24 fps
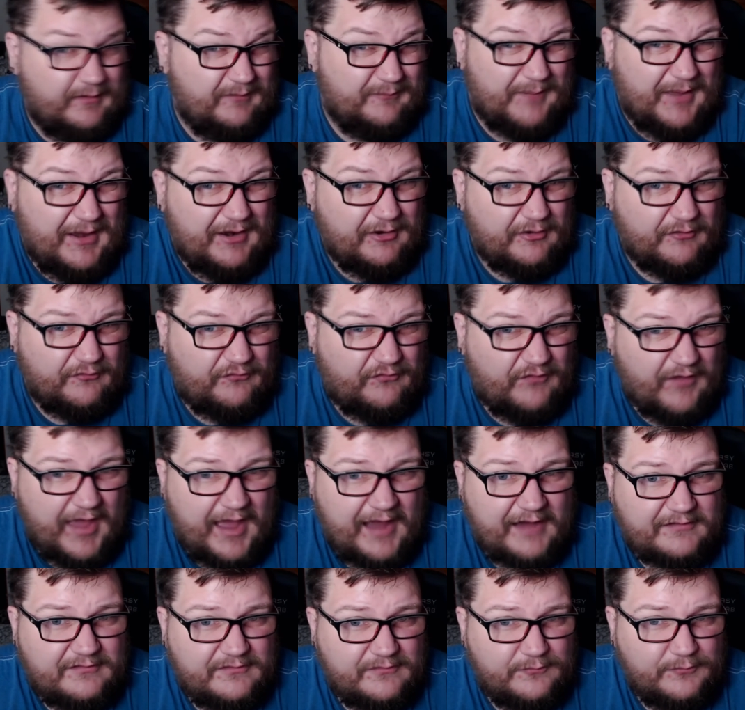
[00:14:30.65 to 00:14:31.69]
Matter of
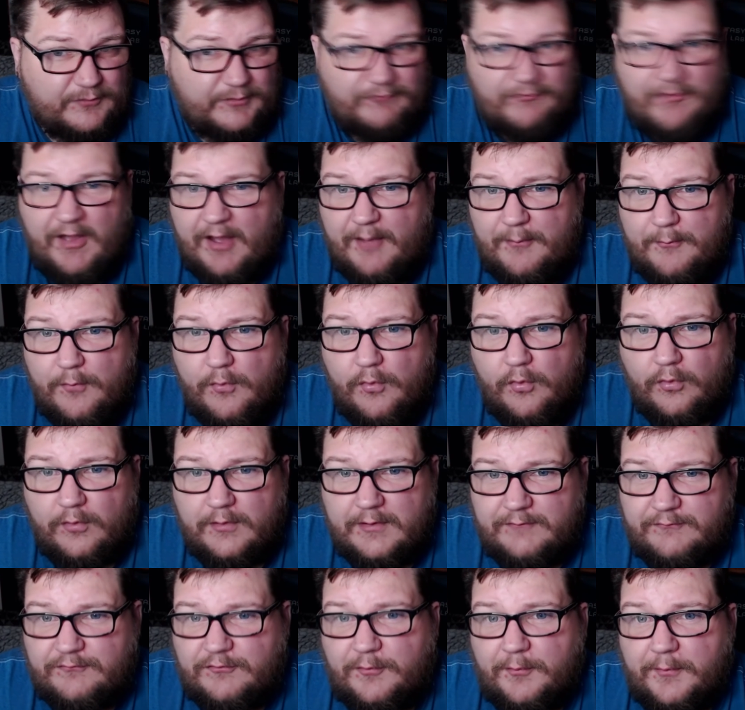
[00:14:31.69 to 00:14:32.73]
fact, we've got more
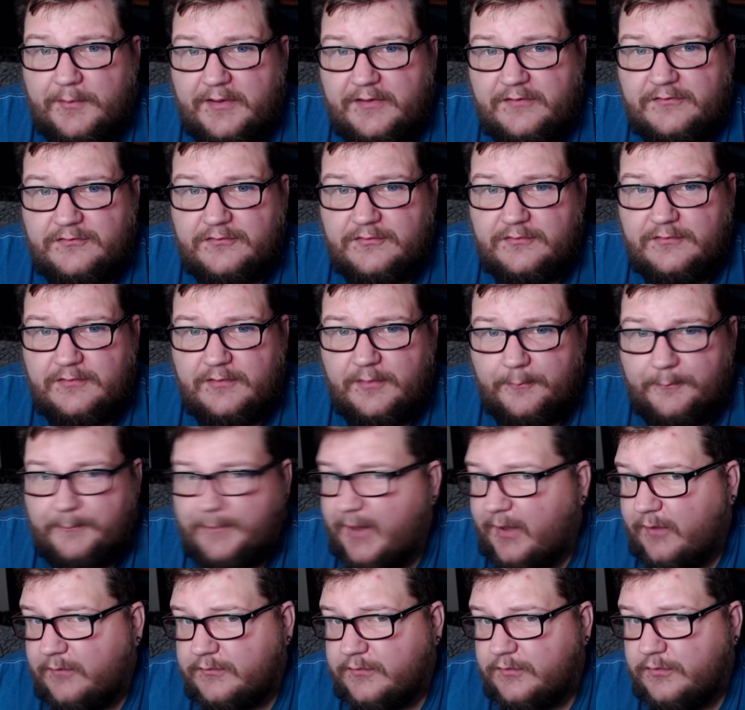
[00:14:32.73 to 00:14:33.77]
information
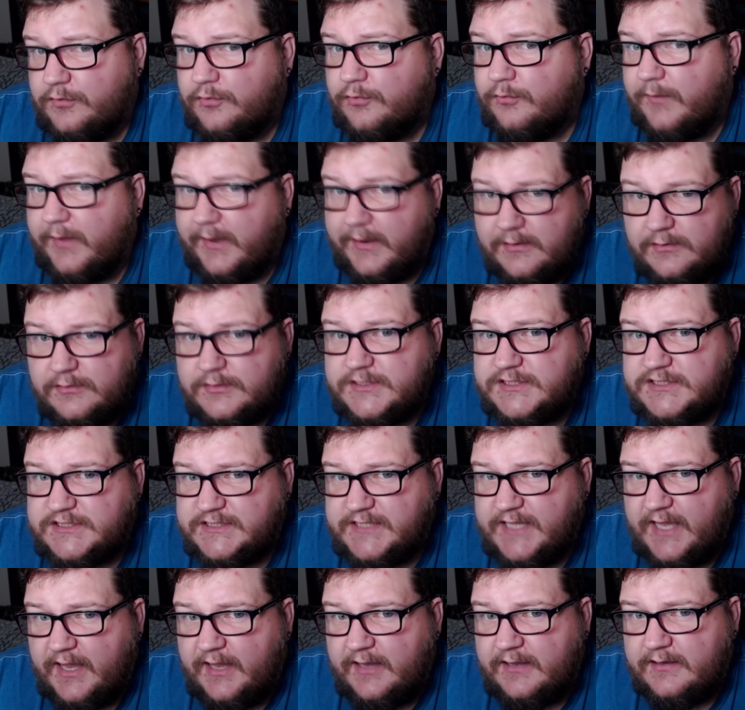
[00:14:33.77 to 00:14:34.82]
about the new English
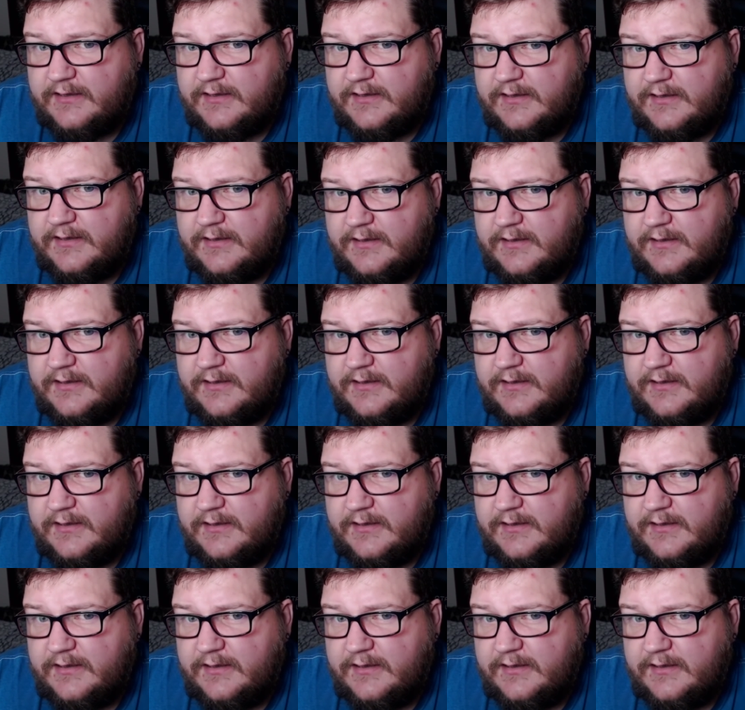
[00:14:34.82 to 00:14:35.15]
set